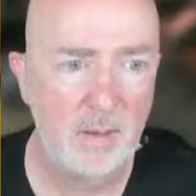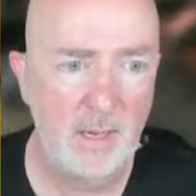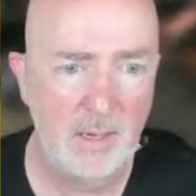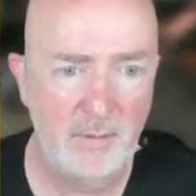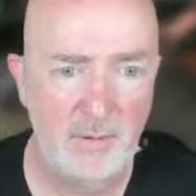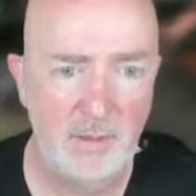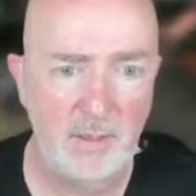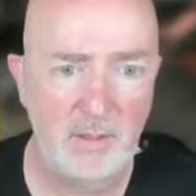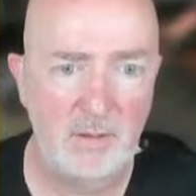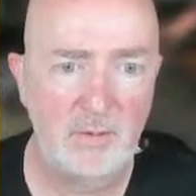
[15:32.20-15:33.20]
and
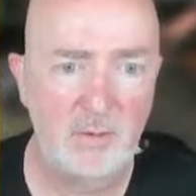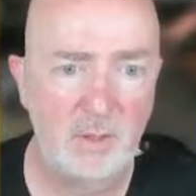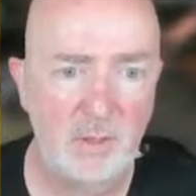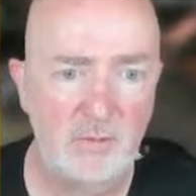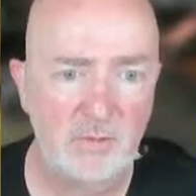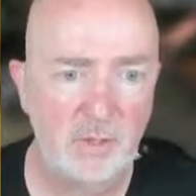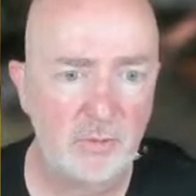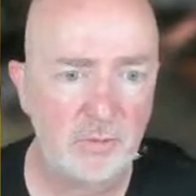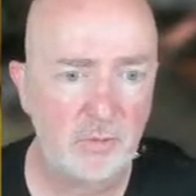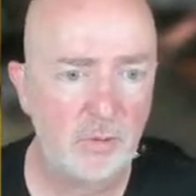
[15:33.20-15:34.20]
the
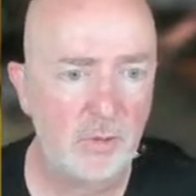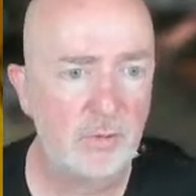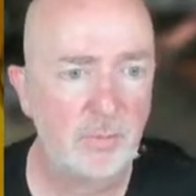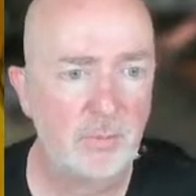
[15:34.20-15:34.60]
sales unit.